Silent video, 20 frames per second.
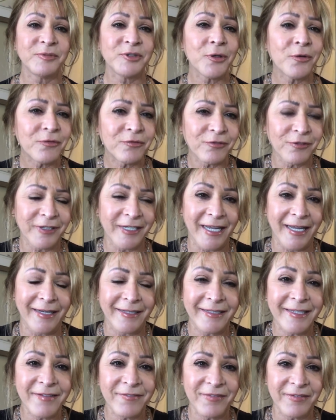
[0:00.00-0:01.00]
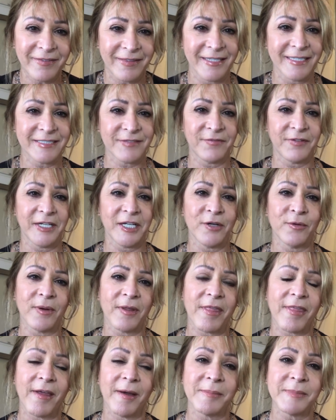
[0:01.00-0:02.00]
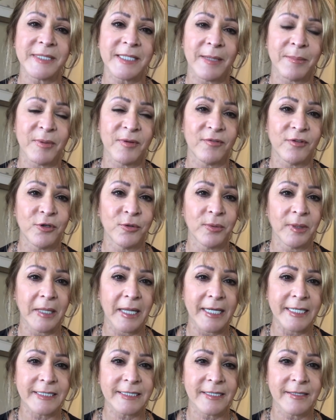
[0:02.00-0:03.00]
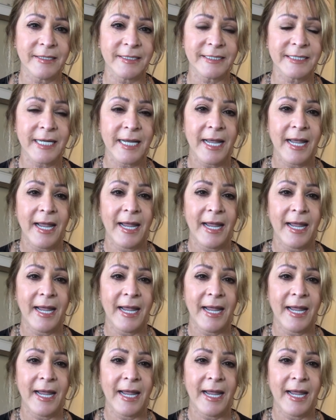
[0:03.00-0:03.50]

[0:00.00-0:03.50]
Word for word: Don't forget, give this video a thumbs up if you relate to this